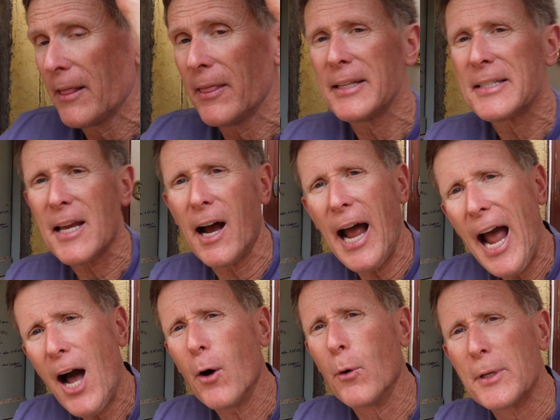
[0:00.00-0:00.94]
that's
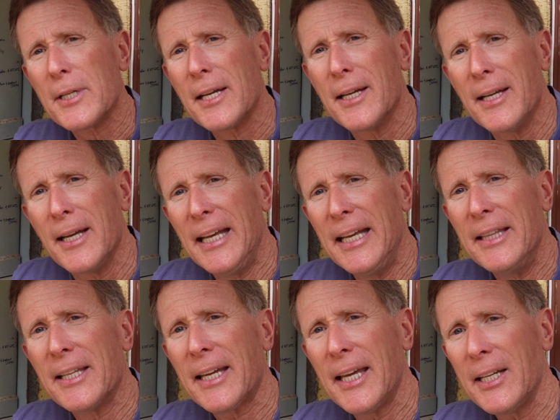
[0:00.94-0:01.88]
out
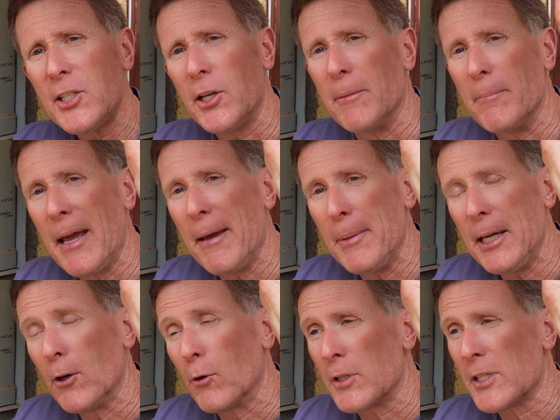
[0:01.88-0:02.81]
in the kitchen
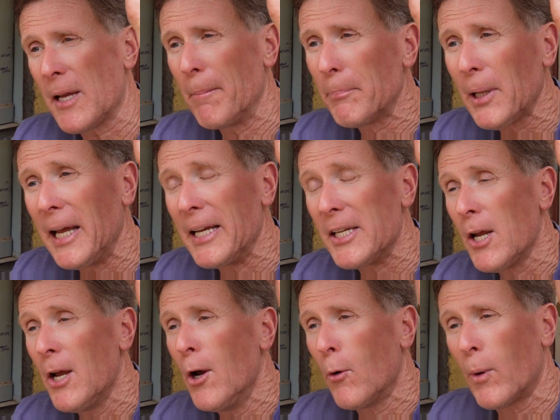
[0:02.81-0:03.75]
maybe, or someplace
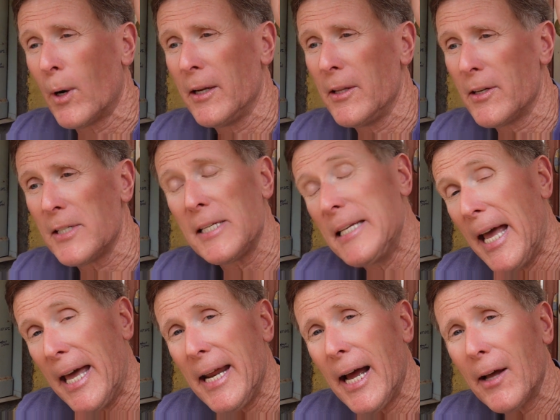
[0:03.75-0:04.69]
where there's
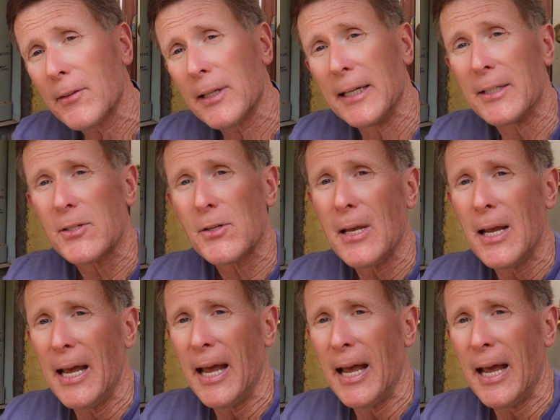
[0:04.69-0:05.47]
dead outlets.